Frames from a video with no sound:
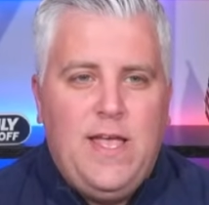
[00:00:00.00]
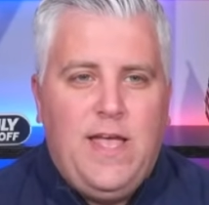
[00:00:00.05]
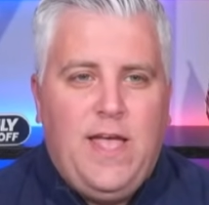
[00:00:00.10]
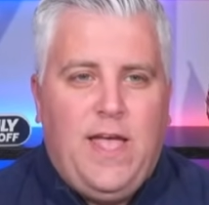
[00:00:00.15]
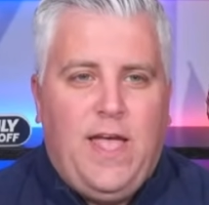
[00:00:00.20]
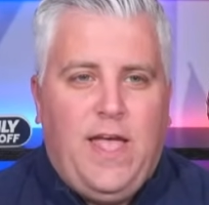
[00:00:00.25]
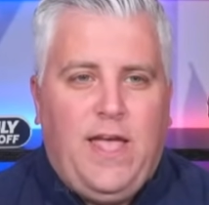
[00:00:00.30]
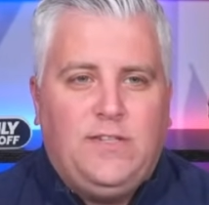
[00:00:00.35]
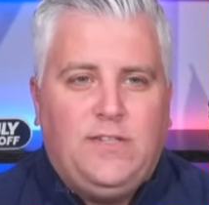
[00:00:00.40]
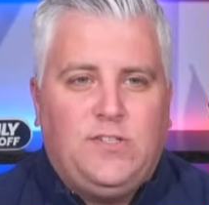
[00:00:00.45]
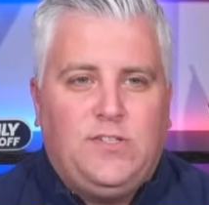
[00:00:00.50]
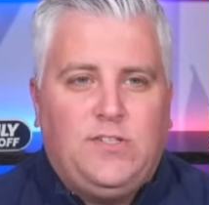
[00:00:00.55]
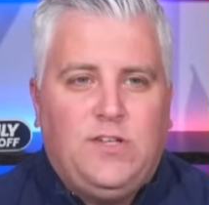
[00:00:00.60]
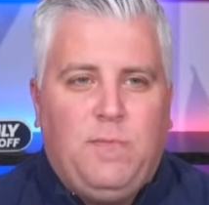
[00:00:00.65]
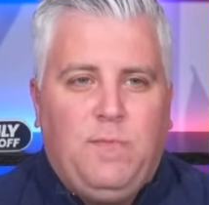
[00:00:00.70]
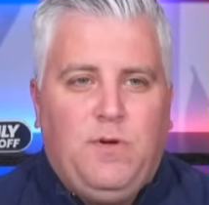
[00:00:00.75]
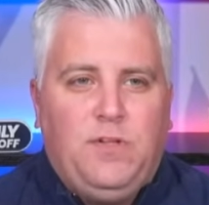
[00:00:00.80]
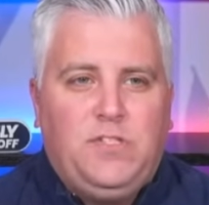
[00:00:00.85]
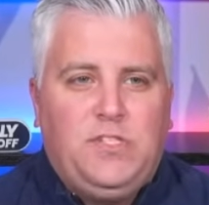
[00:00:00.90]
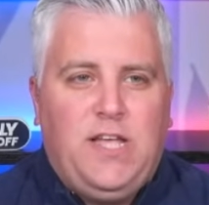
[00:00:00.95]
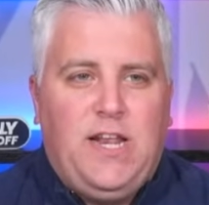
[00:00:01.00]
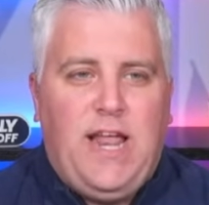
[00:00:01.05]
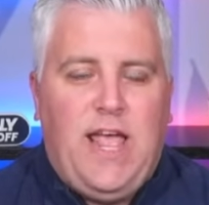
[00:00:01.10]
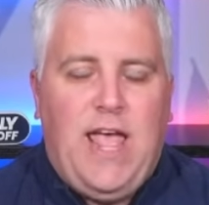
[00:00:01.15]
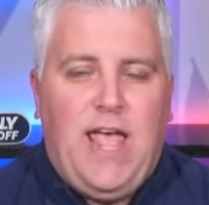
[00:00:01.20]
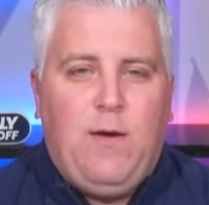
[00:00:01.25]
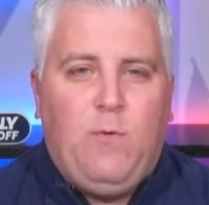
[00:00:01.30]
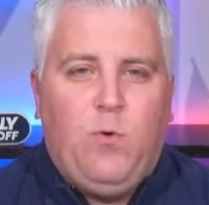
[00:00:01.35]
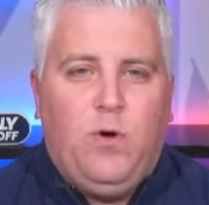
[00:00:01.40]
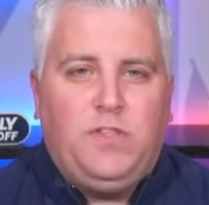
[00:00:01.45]
and someone said,
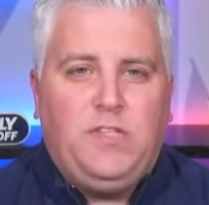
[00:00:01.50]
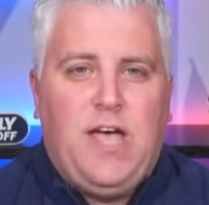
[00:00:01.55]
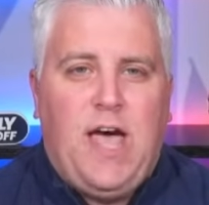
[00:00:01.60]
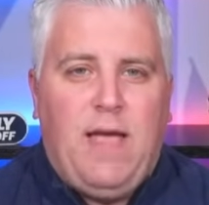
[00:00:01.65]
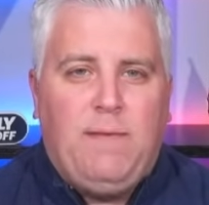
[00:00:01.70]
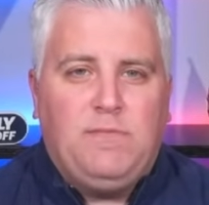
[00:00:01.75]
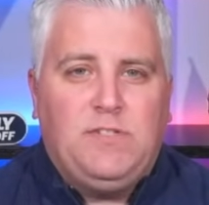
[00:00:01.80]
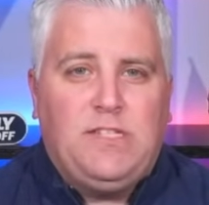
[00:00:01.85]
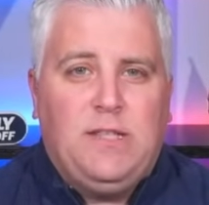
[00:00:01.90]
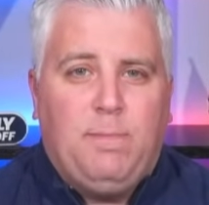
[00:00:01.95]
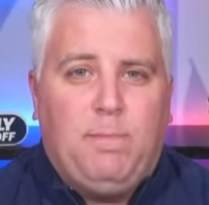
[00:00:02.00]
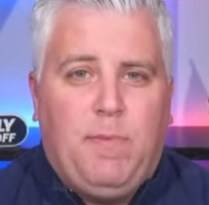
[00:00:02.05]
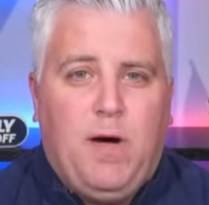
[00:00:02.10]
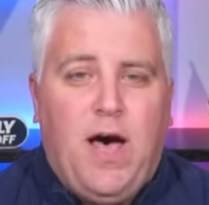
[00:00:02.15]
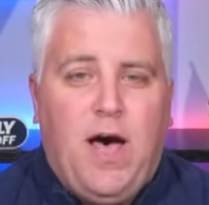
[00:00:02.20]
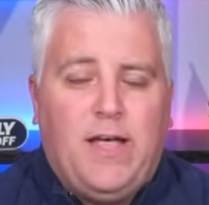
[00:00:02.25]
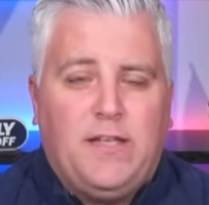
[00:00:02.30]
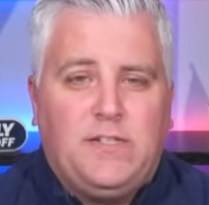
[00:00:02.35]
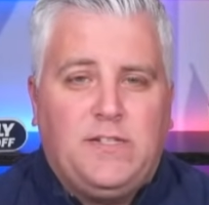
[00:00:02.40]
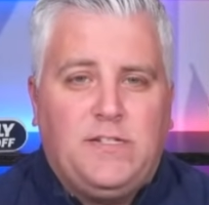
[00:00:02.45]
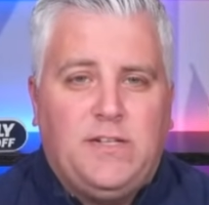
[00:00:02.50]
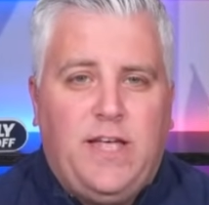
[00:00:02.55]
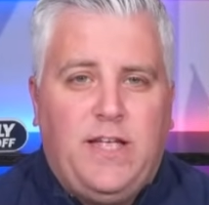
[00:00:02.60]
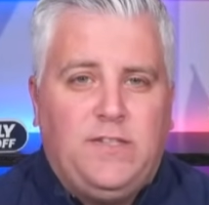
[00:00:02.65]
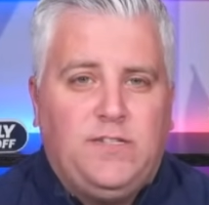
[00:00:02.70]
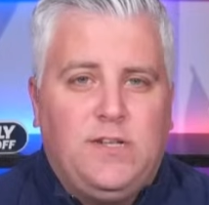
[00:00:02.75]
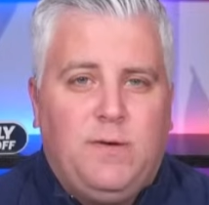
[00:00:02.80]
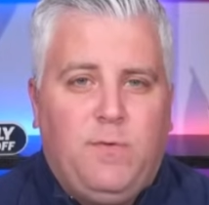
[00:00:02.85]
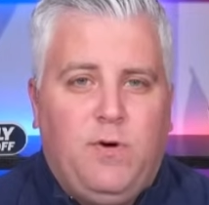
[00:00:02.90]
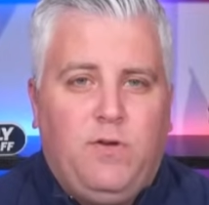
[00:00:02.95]
hey, what time's the bus?
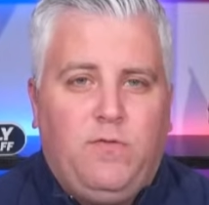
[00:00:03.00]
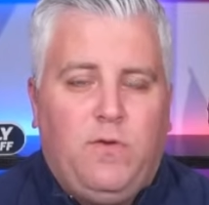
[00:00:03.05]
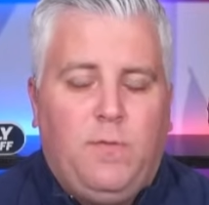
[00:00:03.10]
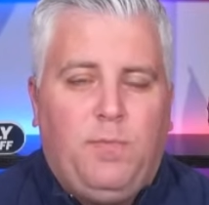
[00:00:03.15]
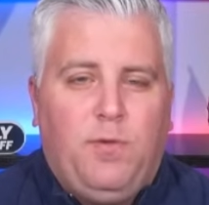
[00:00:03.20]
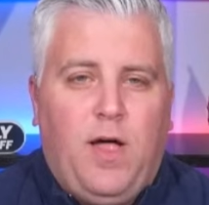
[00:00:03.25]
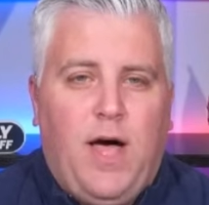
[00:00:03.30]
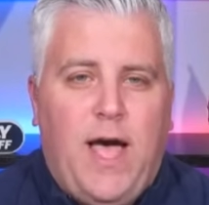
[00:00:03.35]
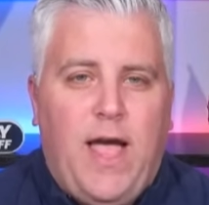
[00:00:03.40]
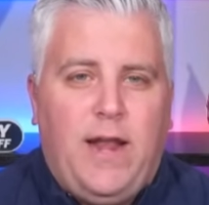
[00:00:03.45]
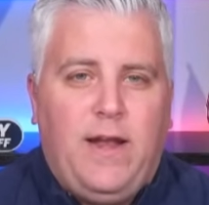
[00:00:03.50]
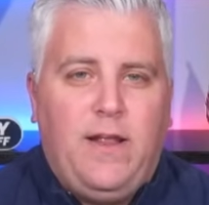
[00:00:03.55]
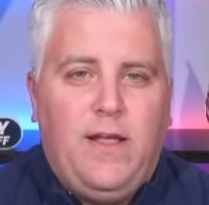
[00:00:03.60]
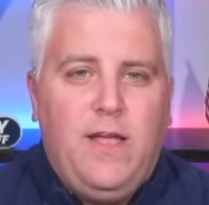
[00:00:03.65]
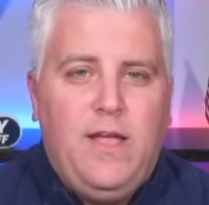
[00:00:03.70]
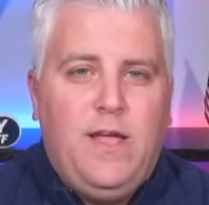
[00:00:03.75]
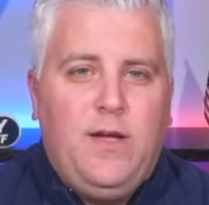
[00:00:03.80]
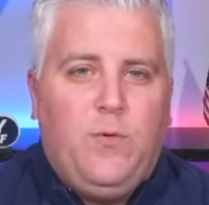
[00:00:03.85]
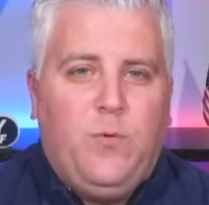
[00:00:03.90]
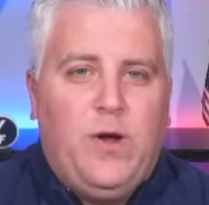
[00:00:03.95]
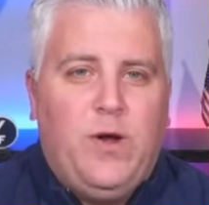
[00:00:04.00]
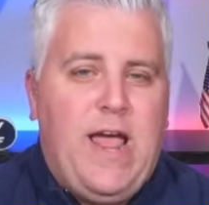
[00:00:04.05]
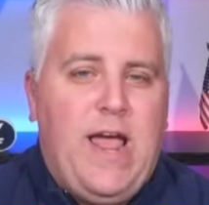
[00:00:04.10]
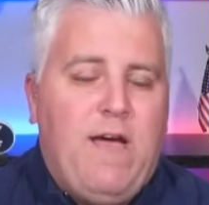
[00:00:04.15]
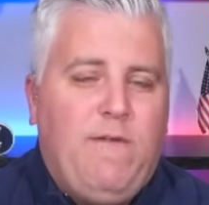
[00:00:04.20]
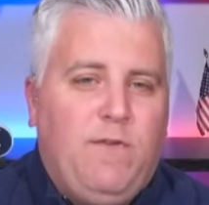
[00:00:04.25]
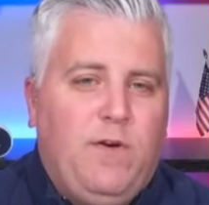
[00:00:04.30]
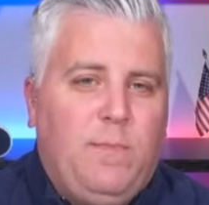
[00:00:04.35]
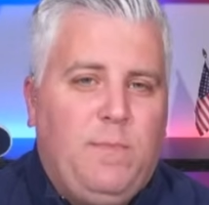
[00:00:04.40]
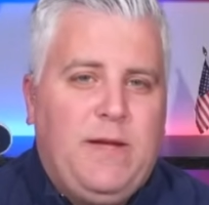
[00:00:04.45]
And someone replied,
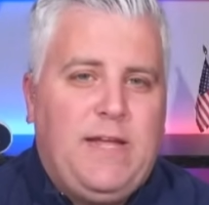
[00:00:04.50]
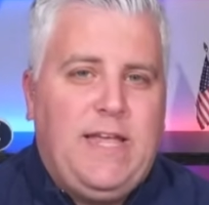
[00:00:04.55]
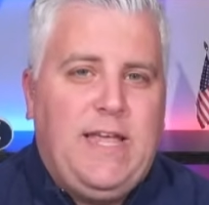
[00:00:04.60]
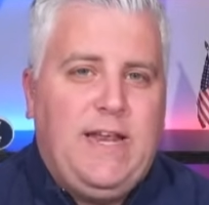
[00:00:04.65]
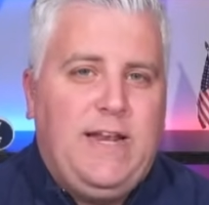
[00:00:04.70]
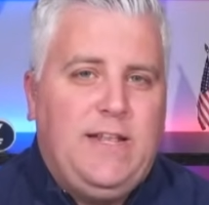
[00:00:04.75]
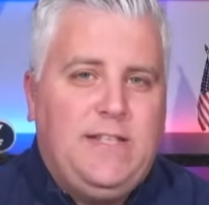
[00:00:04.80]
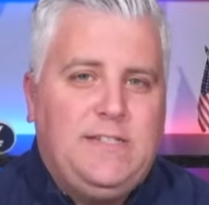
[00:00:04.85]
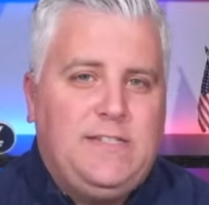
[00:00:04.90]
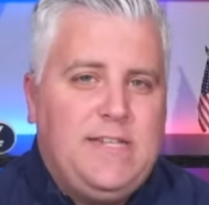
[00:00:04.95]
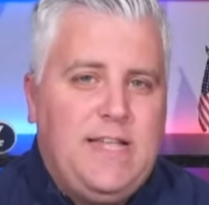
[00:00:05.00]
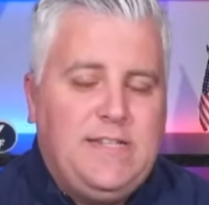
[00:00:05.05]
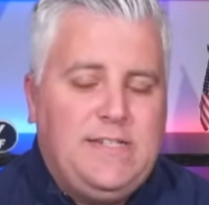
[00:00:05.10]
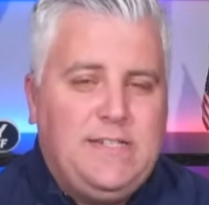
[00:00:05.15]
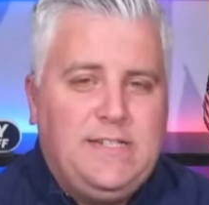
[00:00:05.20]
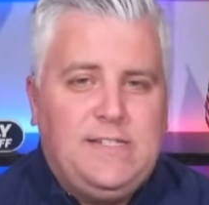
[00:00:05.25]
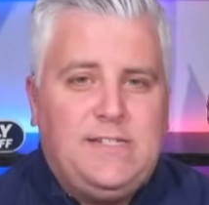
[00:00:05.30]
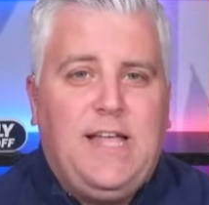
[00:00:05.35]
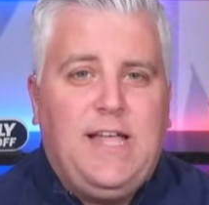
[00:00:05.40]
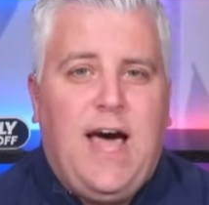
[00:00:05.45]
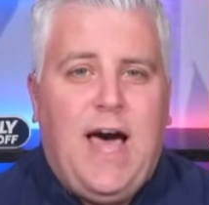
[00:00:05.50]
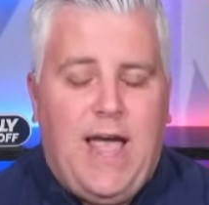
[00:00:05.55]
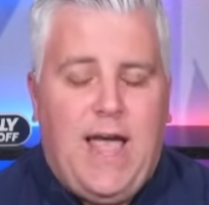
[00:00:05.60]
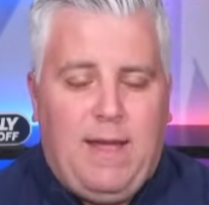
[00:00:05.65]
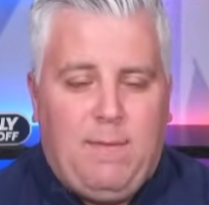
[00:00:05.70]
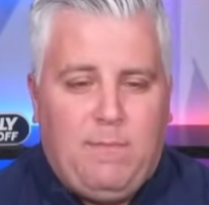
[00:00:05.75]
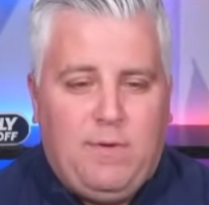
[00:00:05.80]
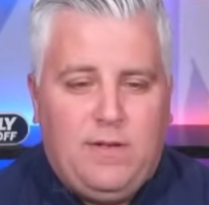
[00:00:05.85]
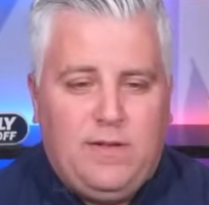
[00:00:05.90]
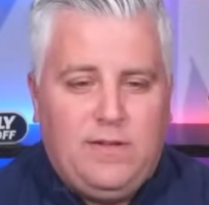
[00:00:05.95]
whenever McKinnon says it's
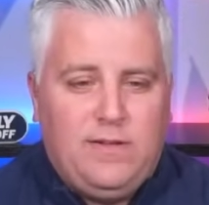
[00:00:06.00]
time.